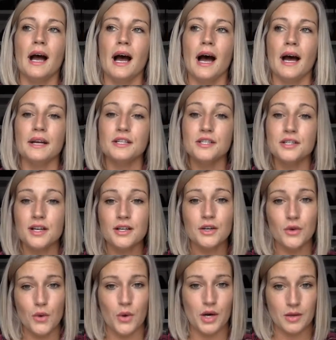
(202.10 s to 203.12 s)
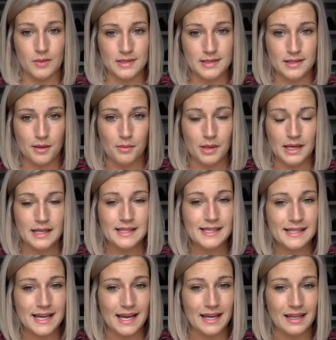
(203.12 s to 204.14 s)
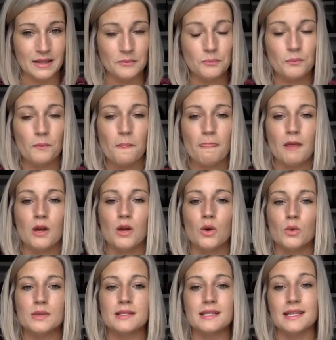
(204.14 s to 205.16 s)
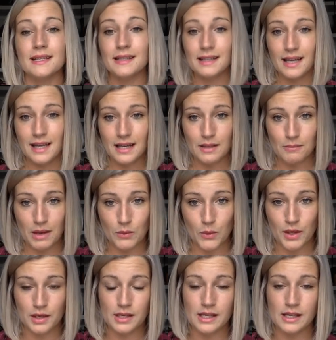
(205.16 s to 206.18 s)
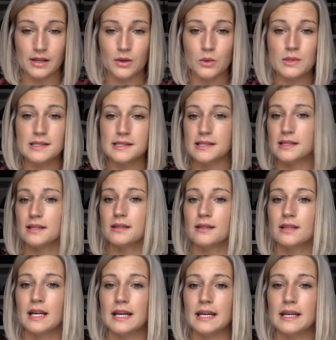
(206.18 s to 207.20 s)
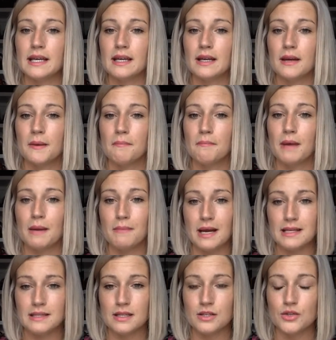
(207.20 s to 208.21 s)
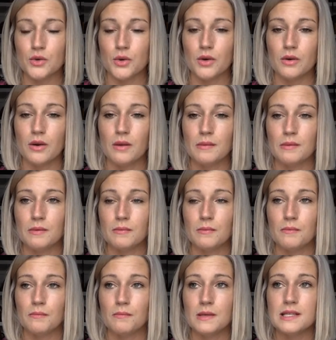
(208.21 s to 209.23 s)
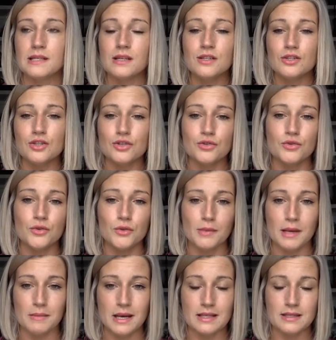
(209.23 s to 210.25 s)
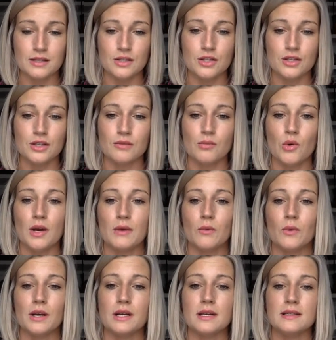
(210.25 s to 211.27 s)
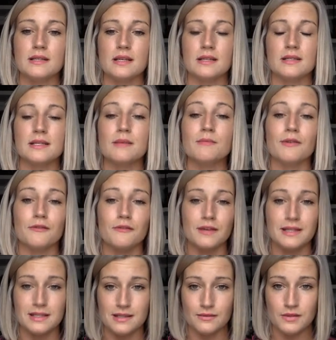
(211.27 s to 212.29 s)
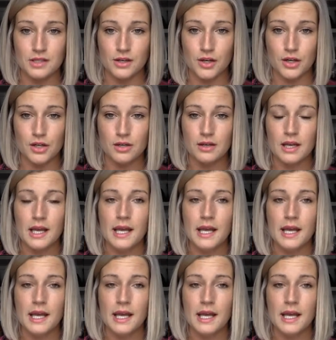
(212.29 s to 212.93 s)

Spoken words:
I struck a chord with somebody today who didn't like my wording, who didn't like my message, or misconstrued my message to the point where it seemed offensive to her.